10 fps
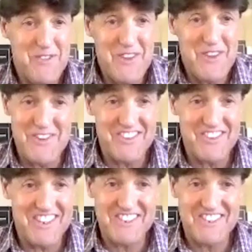theory
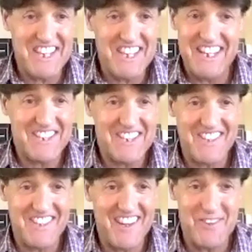is the key
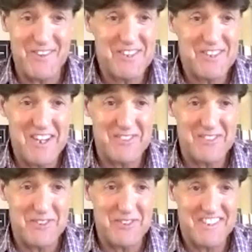to a green
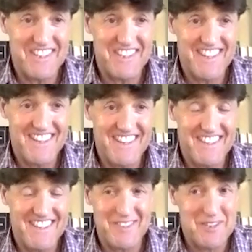transition.
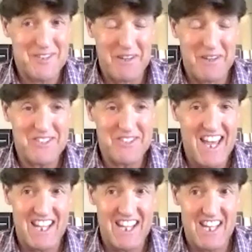It's as simple as
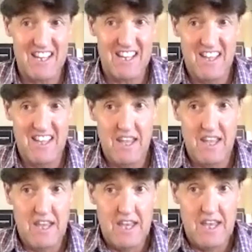that.
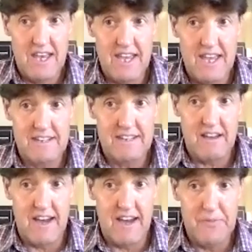
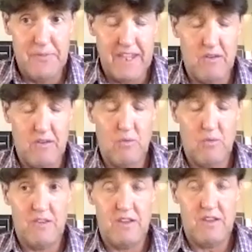And I think
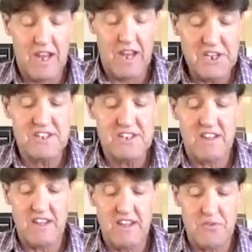in relation
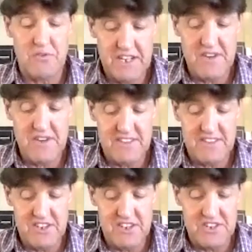to a green
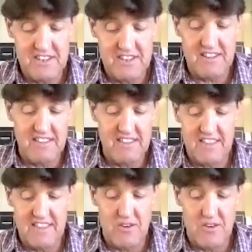transition,
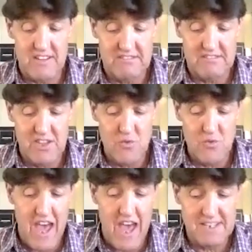there are
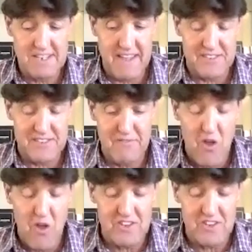two aspects to
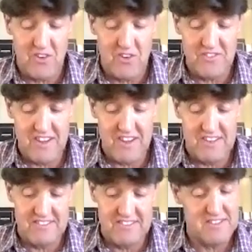focus on.
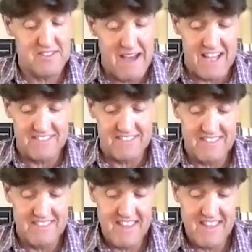There is the
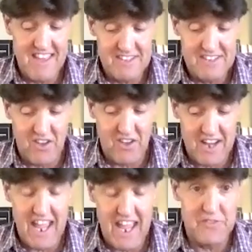demand
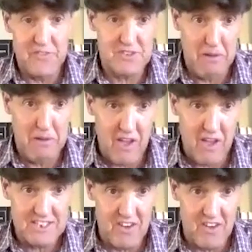side and the
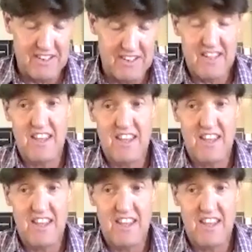supply side.